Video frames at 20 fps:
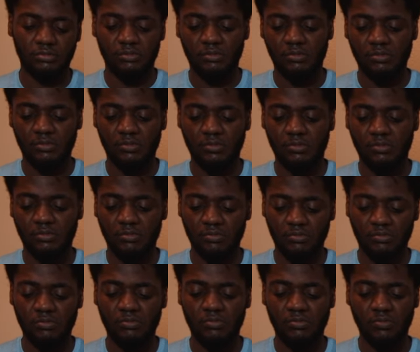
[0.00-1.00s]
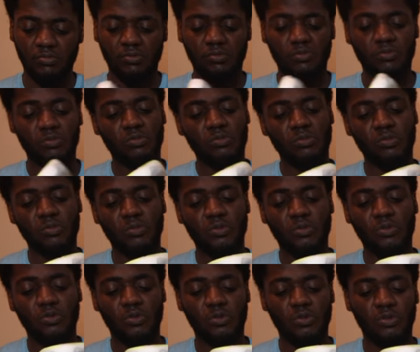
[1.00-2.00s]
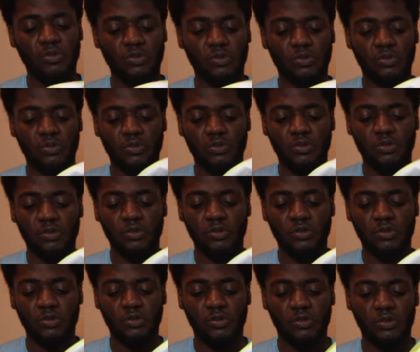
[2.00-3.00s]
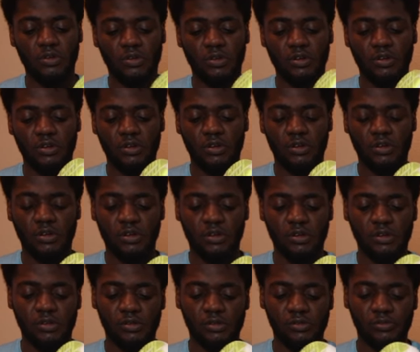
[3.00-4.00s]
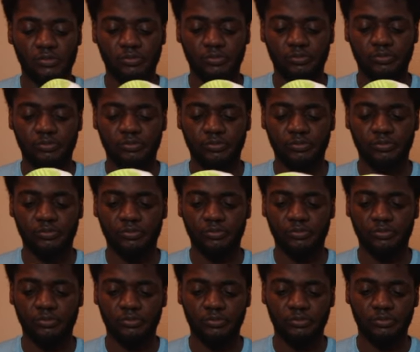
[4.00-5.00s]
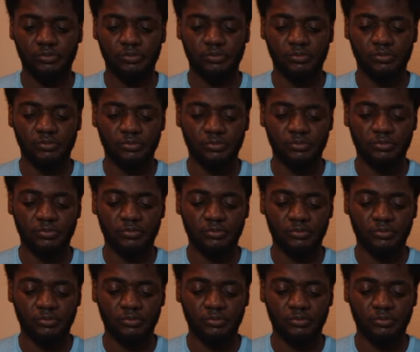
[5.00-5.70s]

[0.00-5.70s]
The person shown says nothing.